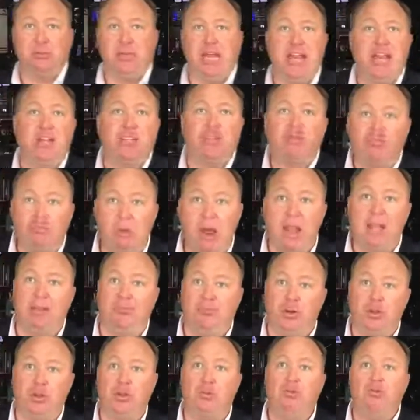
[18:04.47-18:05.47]
And it's ready
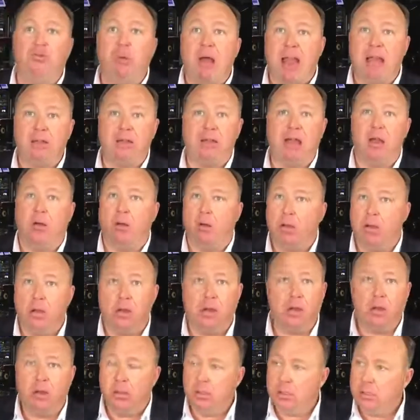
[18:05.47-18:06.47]
for you right now.
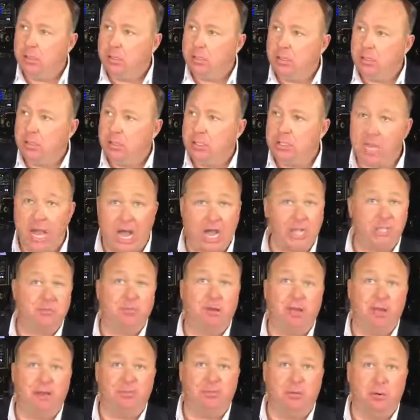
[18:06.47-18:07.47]
God's
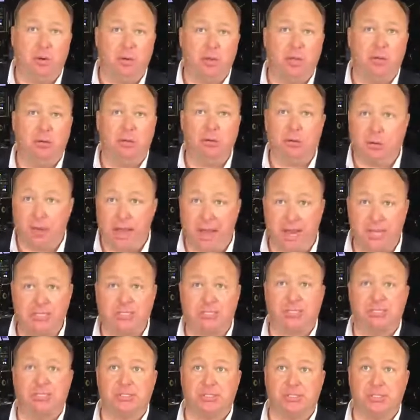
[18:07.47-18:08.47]
ready for you. Your
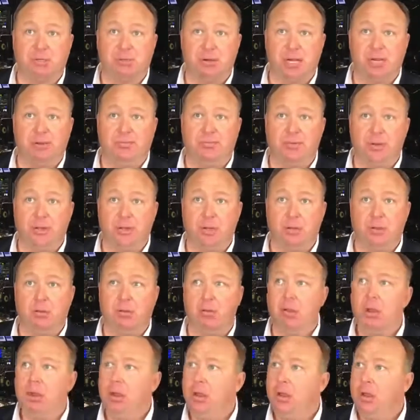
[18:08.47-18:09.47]
ancestors are ready for you.
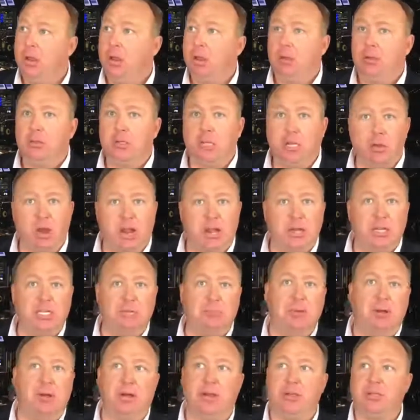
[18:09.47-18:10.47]
The great
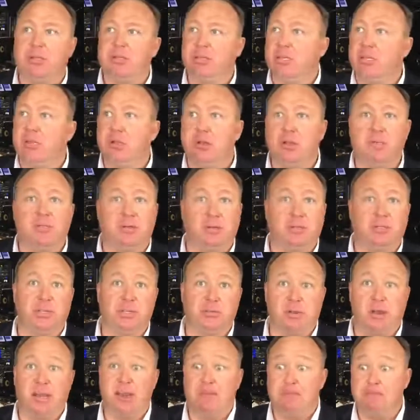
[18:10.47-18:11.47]
experience, the universe
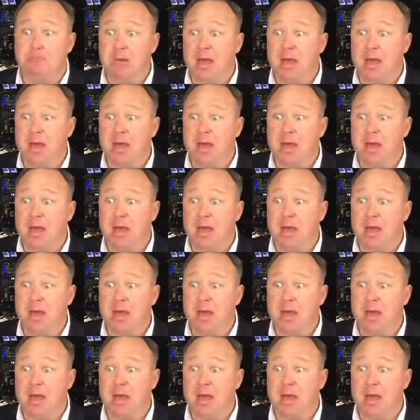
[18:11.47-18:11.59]
is ready.